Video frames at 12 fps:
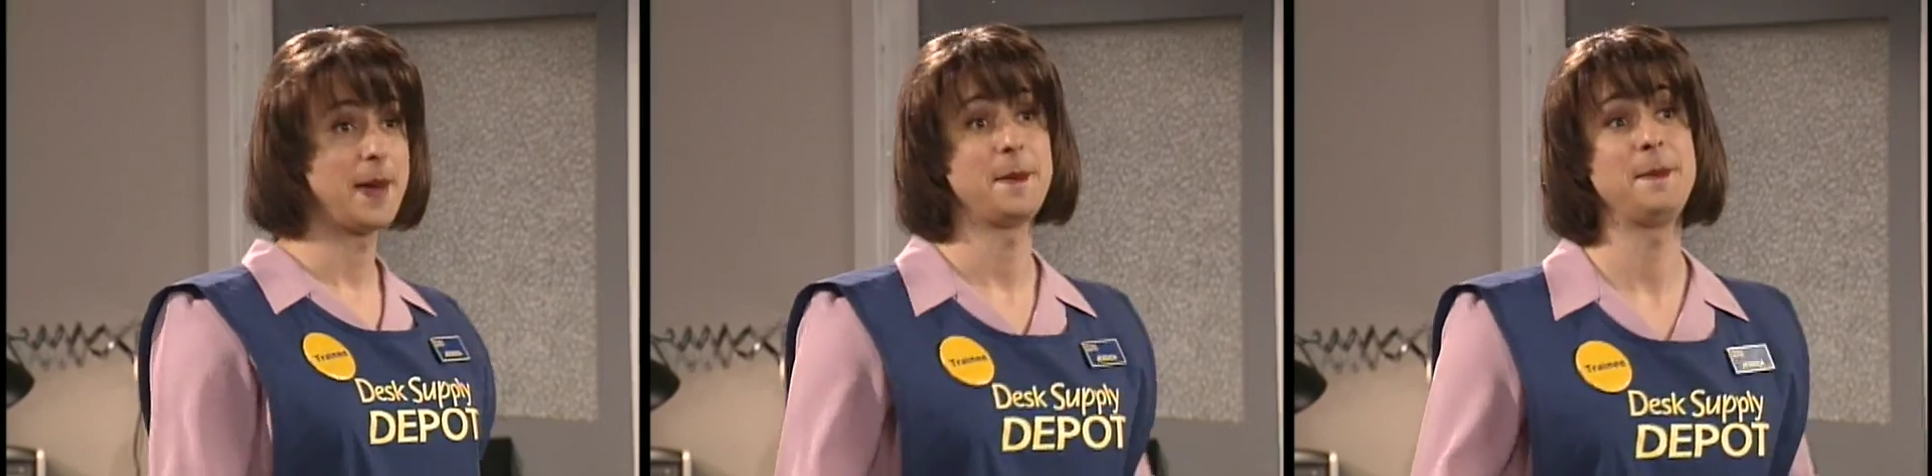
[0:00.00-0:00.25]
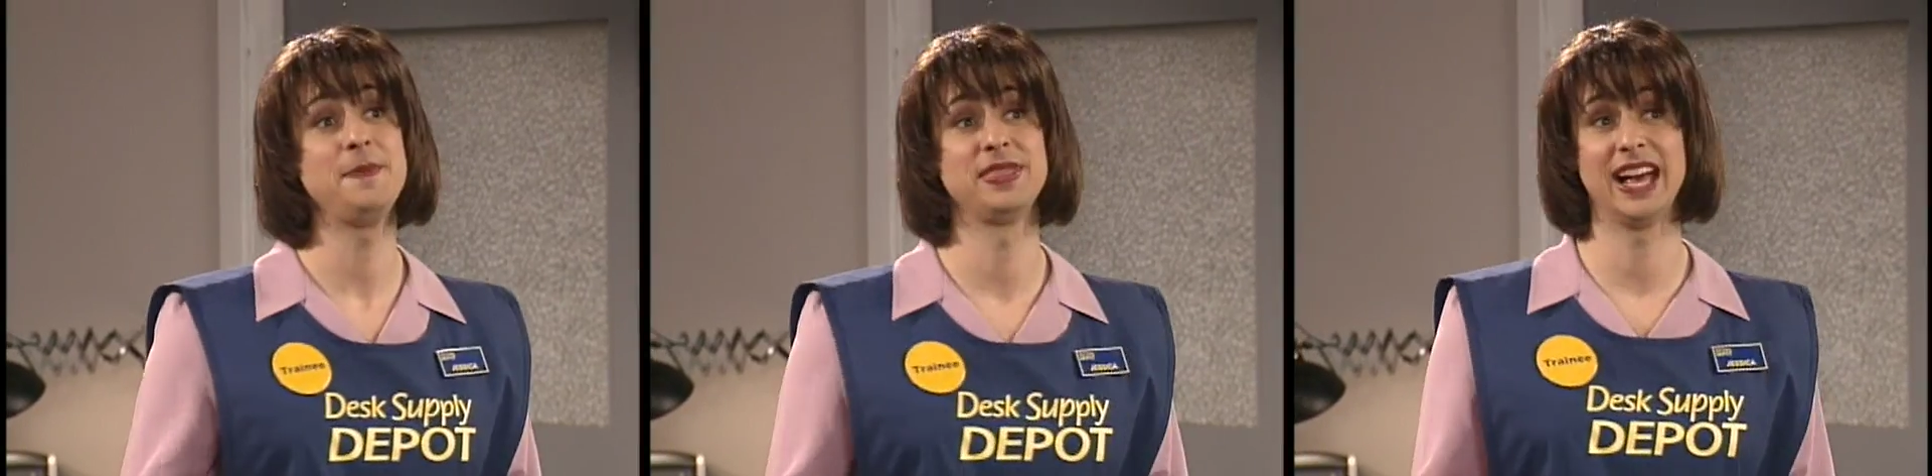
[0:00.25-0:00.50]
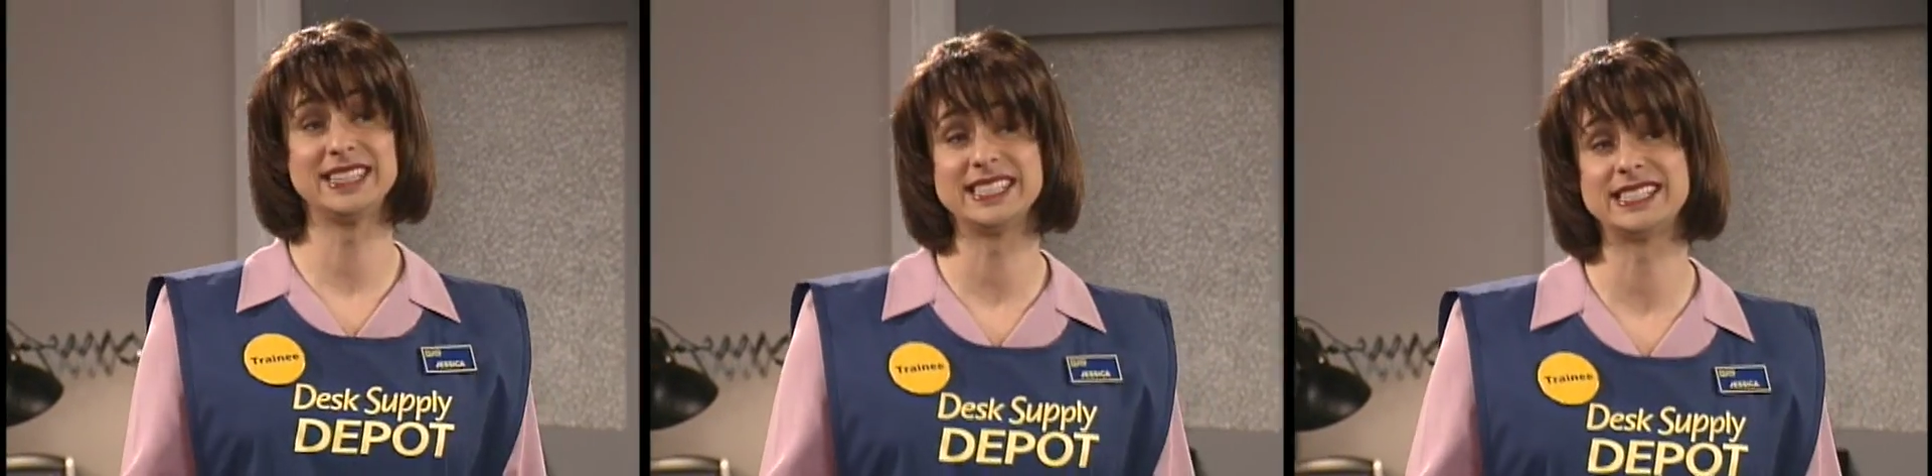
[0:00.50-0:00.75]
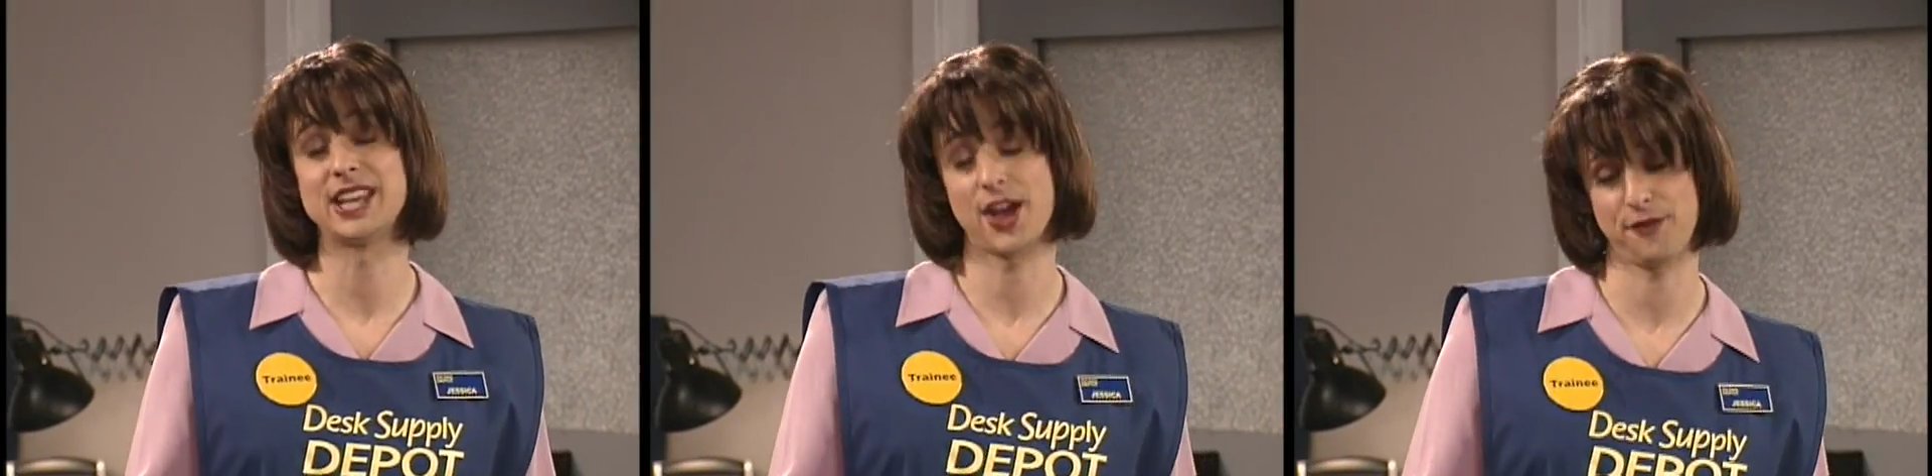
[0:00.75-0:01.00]
Hmm, that's
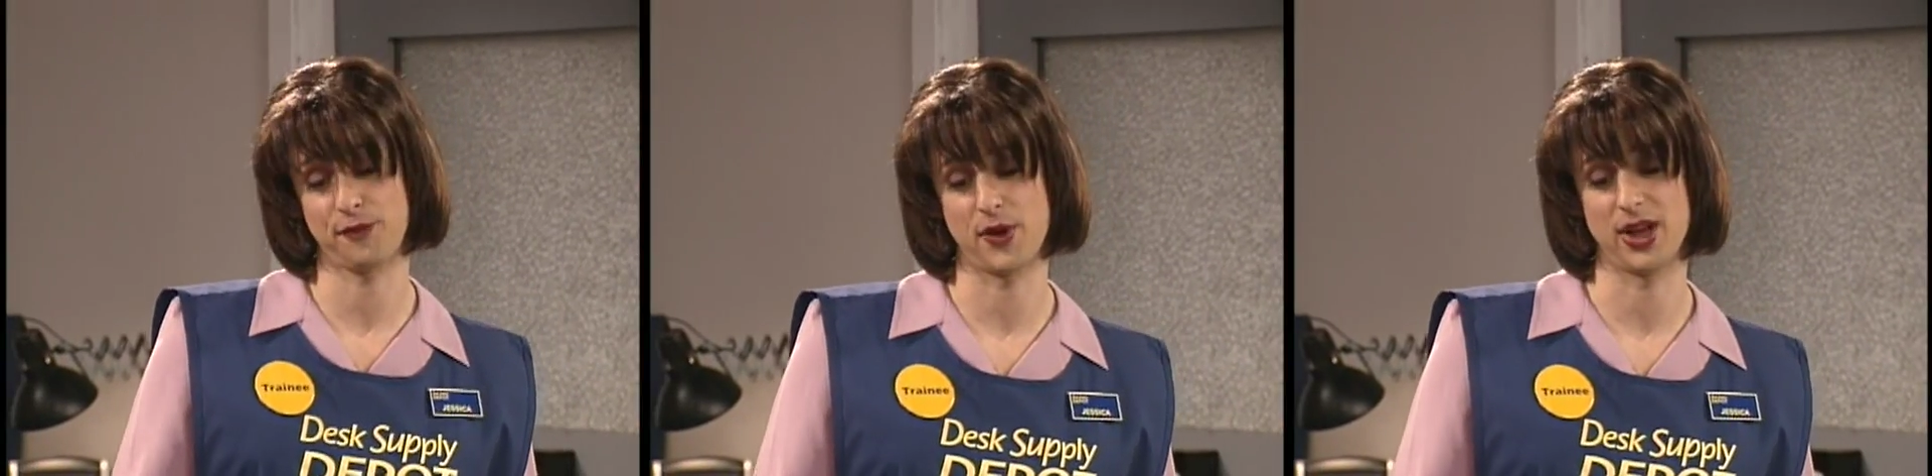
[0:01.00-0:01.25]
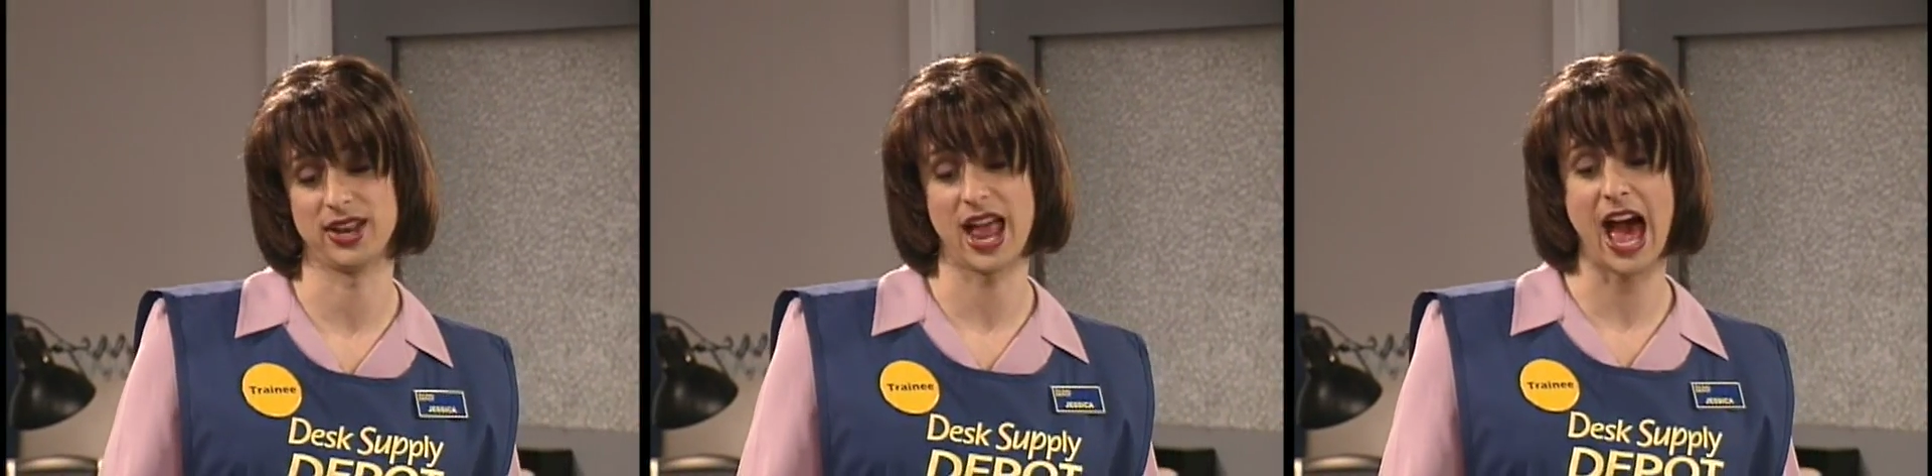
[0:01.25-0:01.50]
a tough one.